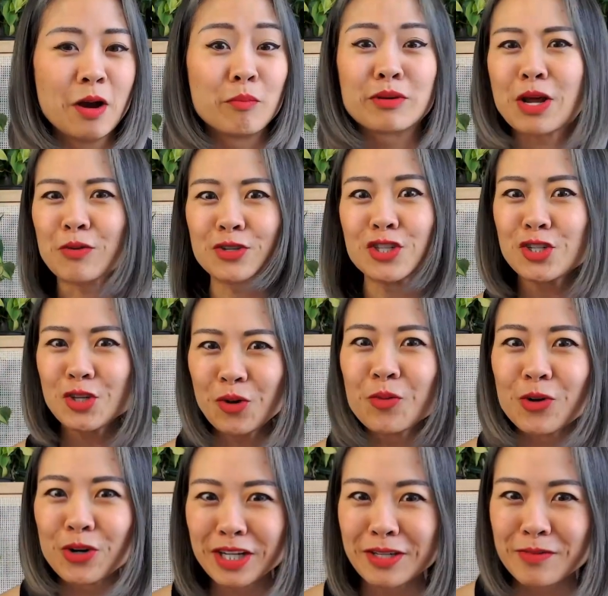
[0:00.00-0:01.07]
but I was still
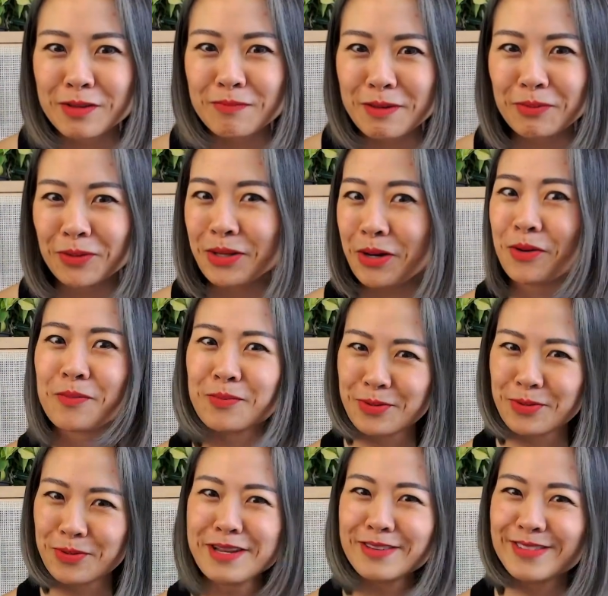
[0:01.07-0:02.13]
working with people that were
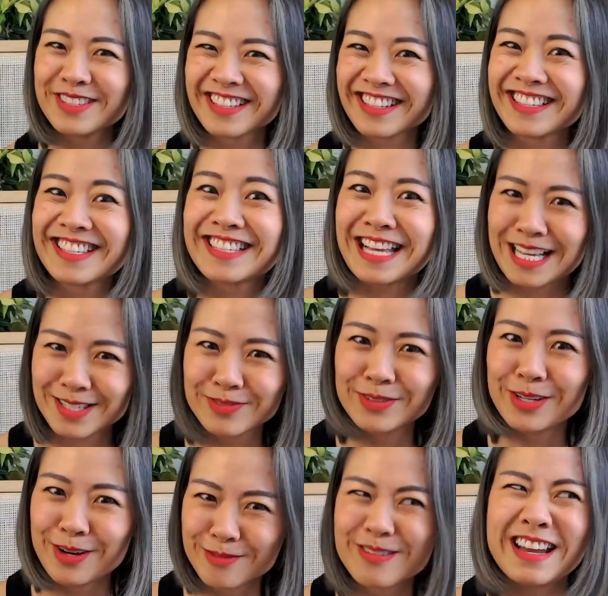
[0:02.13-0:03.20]
pretty successful
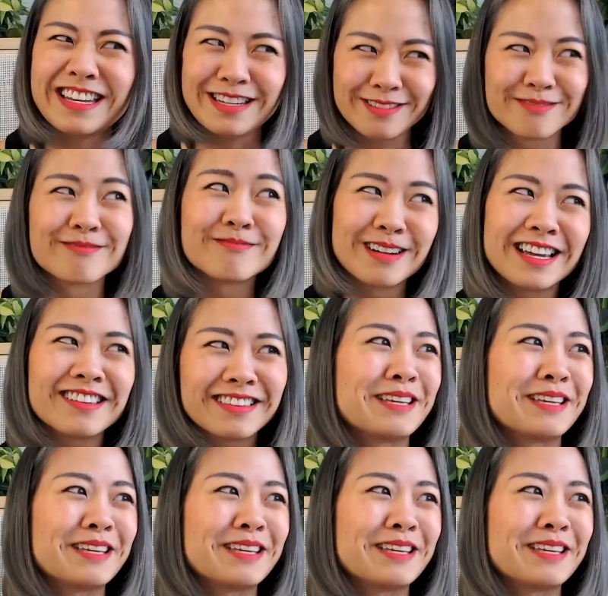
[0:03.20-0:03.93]
already, right?